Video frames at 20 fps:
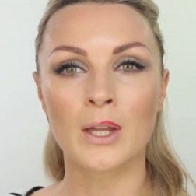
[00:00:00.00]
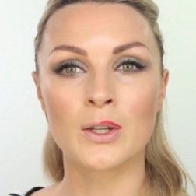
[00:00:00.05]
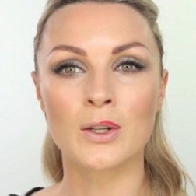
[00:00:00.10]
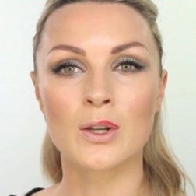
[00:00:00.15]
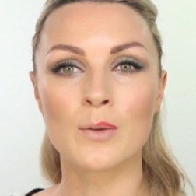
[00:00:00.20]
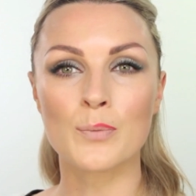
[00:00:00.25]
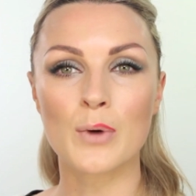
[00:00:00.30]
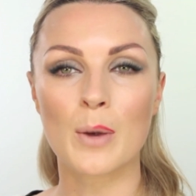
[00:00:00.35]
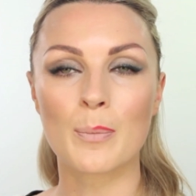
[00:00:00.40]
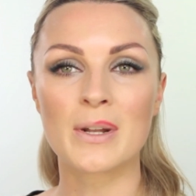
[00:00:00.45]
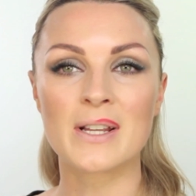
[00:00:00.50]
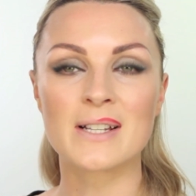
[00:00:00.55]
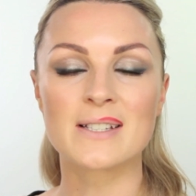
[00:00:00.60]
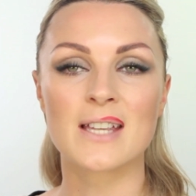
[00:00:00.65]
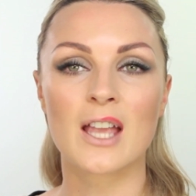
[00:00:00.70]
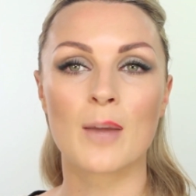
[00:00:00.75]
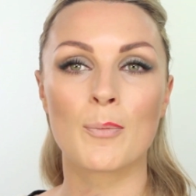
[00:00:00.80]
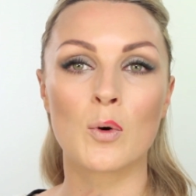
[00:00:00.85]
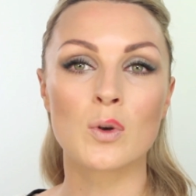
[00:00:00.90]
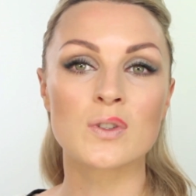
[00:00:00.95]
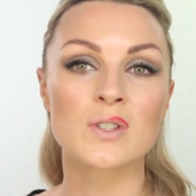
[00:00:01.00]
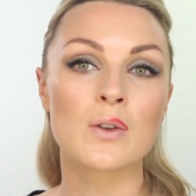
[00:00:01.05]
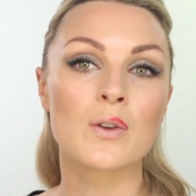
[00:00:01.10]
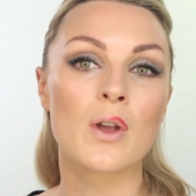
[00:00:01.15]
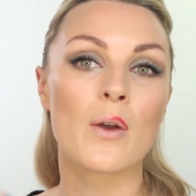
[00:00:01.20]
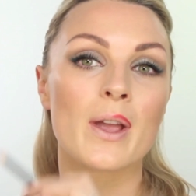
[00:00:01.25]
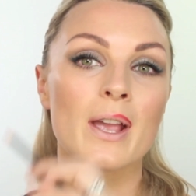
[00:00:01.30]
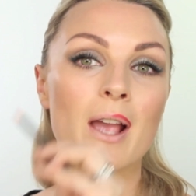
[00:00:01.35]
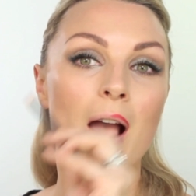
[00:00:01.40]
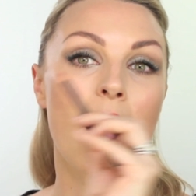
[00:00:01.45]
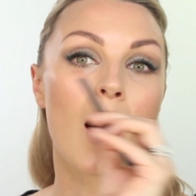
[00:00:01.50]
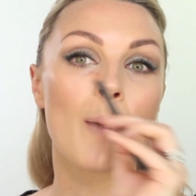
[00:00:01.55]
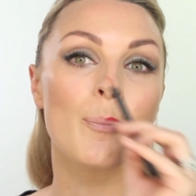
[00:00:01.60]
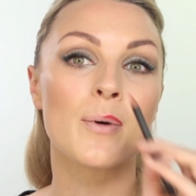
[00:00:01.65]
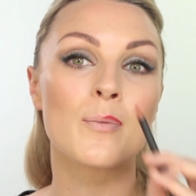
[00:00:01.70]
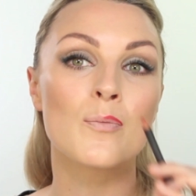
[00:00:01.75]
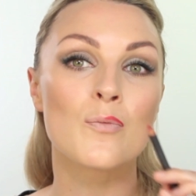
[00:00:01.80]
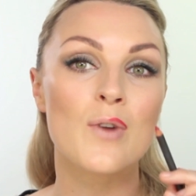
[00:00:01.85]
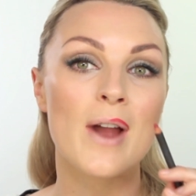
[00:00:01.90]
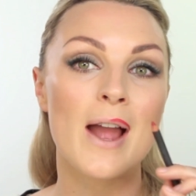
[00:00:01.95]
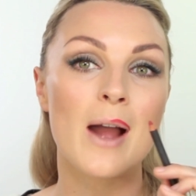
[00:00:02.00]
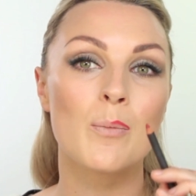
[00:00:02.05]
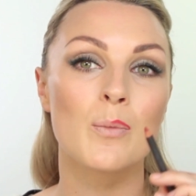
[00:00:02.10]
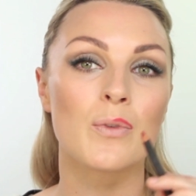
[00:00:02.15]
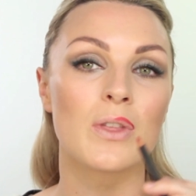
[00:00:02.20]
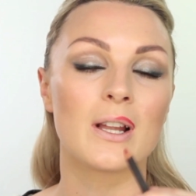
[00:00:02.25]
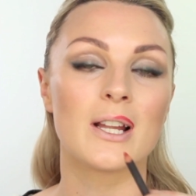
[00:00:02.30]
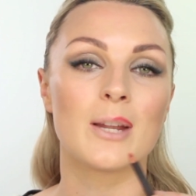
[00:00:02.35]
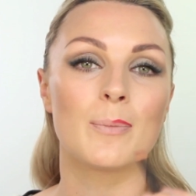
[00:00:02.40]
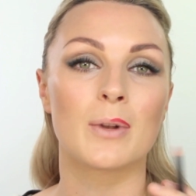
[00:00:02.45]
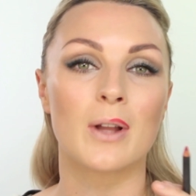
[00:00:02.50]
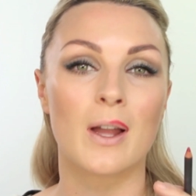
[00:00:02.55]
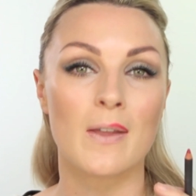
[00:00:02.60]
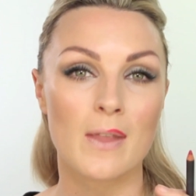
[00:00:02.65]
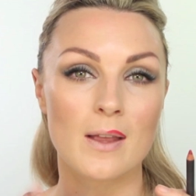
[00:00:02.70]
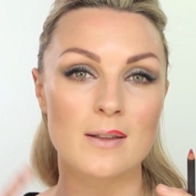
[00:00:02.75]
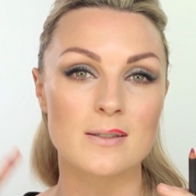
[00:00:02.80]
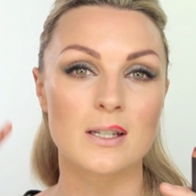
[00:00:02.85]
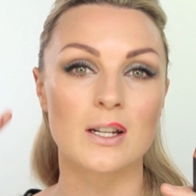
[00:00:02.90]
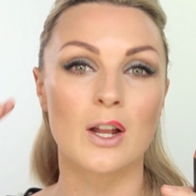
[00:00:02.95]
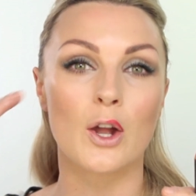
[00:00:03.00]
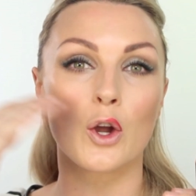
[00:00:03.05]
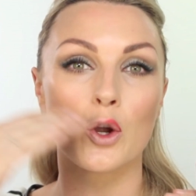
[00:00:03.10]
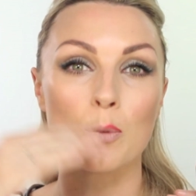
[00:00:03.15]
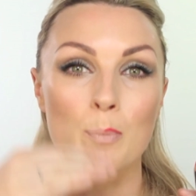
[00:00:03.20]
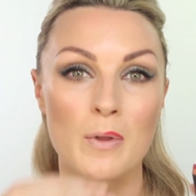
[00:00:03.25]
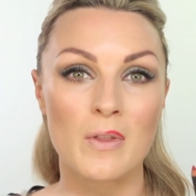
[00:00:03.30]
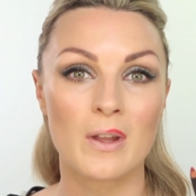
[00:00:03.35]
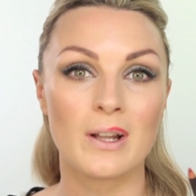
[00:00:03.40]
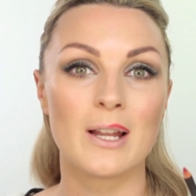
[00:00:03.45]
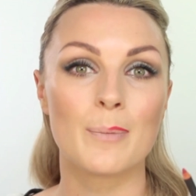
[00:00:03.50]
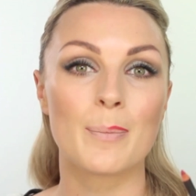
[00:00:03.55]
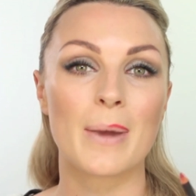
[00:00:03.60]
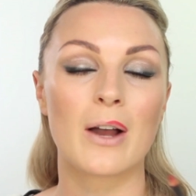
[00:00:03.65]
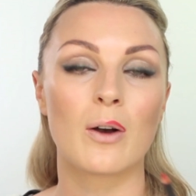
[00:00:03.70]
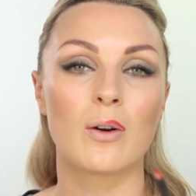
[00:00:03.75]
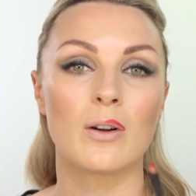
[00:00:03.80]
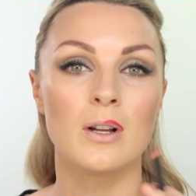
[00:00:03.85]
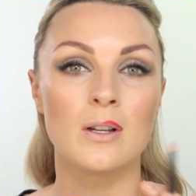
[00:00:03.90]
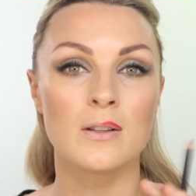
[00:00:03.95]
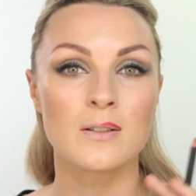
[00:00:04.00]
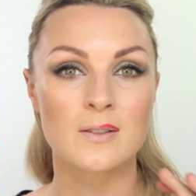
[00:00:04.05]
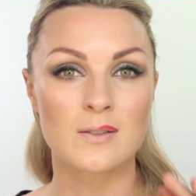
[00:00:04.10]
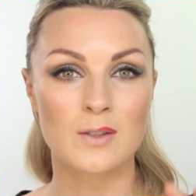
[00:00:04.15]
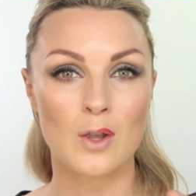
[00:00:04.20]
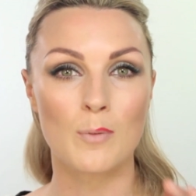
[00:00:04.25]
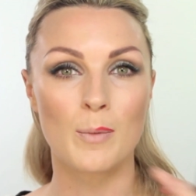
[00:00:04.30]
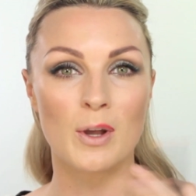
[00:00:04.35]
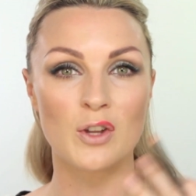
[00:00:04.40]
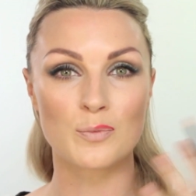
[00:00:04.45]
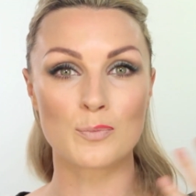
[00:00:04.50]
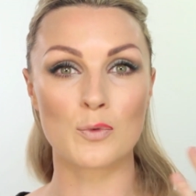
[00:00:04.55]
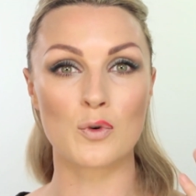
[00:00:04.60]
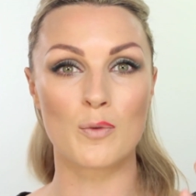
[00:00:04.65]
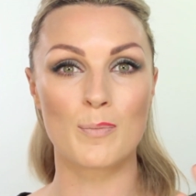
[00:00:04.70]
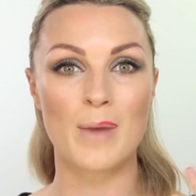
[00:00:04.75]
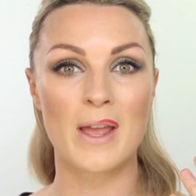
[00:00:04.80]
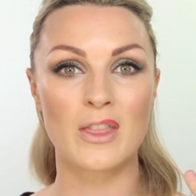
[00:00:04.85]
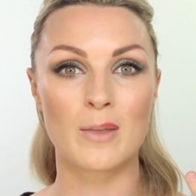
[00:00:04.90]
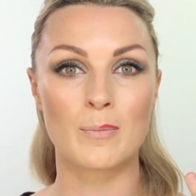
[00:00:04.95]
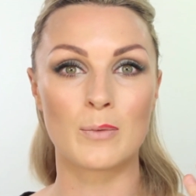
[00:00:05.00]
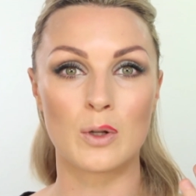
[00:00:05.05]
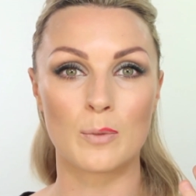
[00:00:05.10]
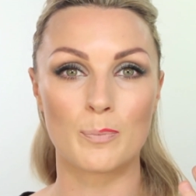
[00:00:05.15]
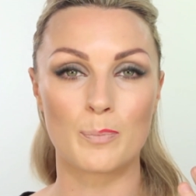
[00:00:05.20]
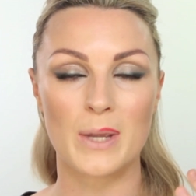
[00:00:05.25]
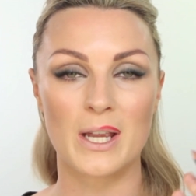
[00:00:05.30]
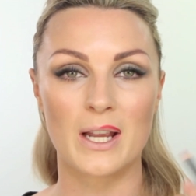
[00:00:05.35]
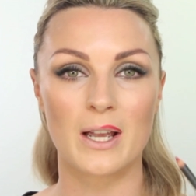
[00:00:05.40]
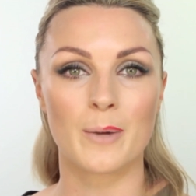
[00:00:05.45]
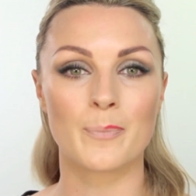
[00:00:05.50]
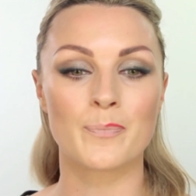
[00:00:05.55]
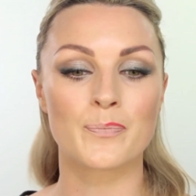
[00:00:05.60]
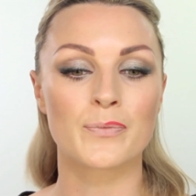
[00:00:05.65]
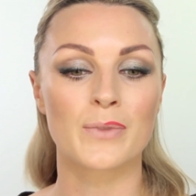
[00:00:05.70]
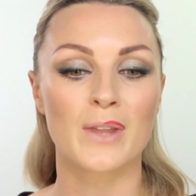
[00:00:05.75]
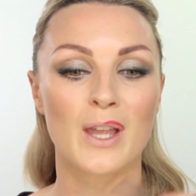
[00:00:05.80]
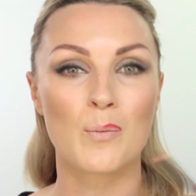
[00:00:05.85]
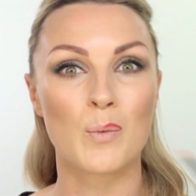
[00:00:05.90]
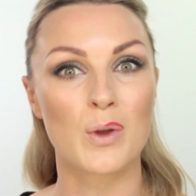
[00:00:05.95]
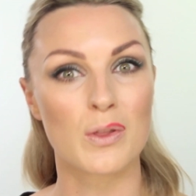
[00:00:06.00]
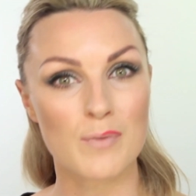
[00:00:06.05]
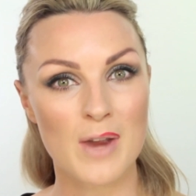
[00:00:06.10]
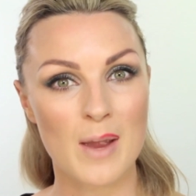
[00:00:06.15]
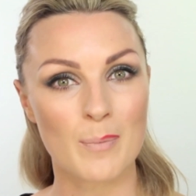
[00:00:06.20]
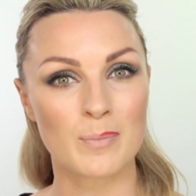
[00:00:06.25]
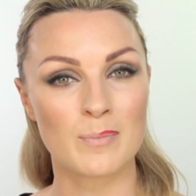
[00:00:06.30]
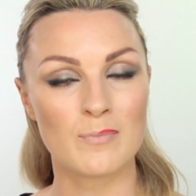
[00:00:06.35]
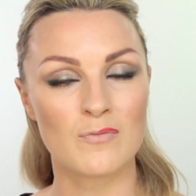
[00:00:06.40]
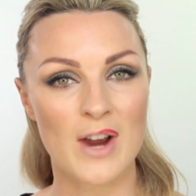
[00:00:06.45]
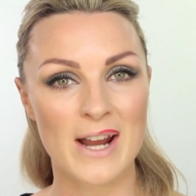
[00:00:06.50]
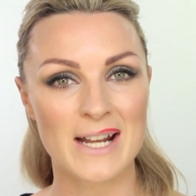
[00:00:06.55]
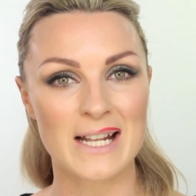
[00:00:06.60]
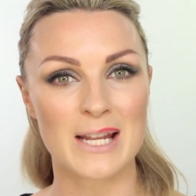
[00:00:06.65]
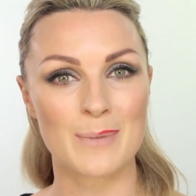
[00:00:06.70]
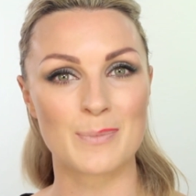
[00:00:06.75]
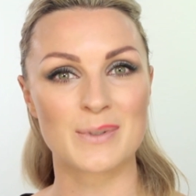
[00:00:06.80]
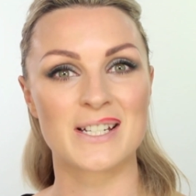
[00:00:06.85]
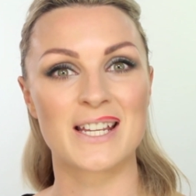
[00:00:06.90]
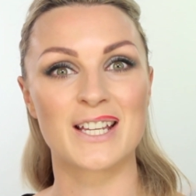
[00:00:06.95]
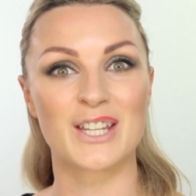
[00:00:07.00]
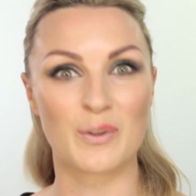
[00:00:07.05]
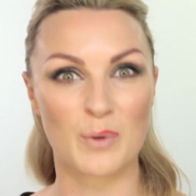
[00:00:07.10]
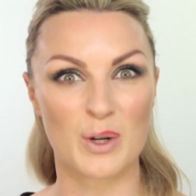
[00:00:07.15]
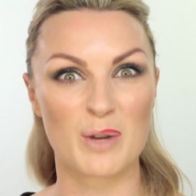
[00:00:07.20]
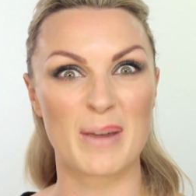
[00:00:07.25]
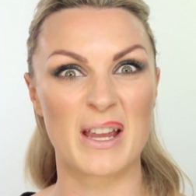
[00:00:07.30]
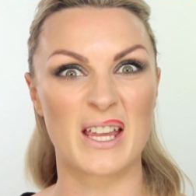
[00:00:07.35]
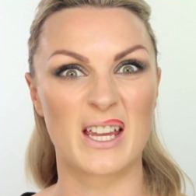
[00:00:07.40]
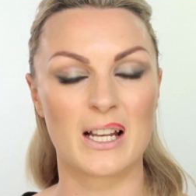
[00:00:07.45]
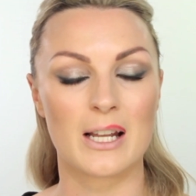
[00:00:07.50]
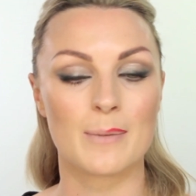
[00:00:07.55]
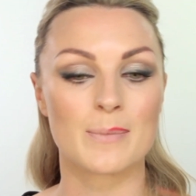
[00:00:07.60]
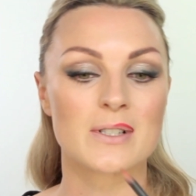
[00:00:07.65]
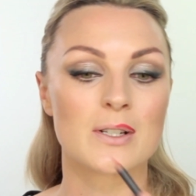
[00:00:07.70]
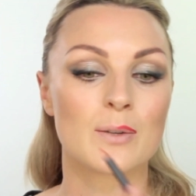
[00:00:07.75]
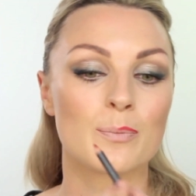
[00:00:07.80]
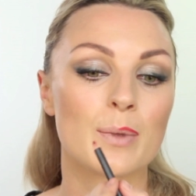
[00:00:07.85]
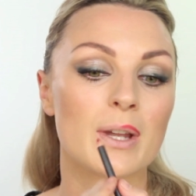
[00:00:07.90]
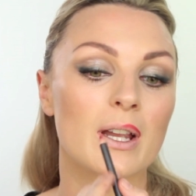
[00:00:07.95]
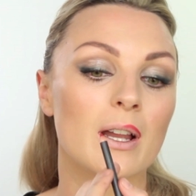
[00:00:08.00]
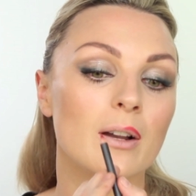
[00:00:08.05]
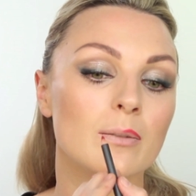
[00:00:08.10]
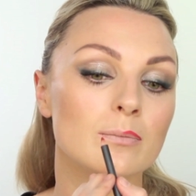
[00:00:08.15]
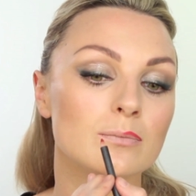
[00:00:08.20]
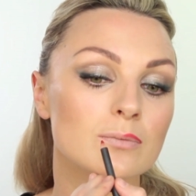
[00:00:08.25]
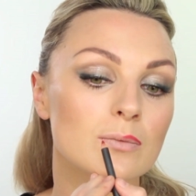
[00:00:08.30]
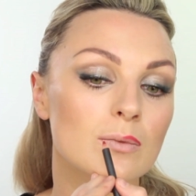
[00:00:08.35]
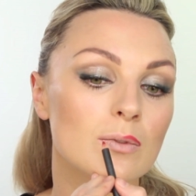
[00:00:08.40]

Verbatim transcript: And you can probably see I'm also going up and round with the lip line. That's going to open the lip out so much more and make them look bigger. And with red, red lipstick, you want to make your lips look bigger.